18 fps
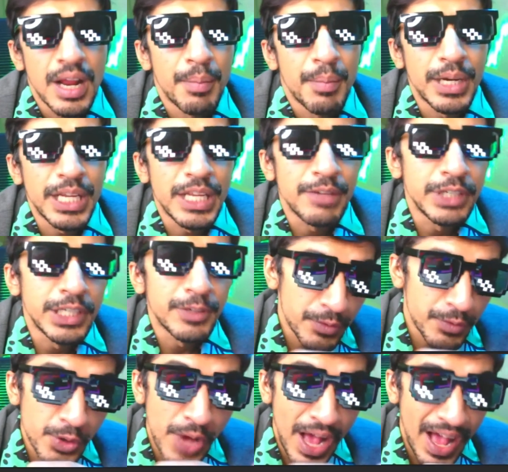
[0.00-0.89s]
But even
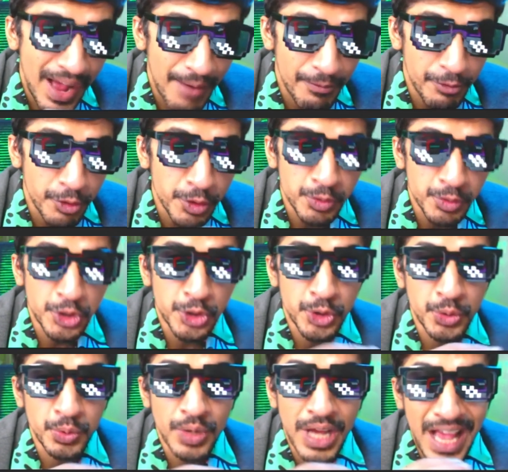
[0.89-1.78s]
if you have to
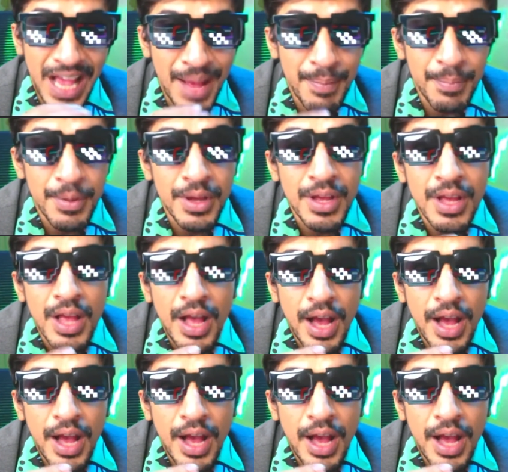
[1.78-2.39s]
switch to app,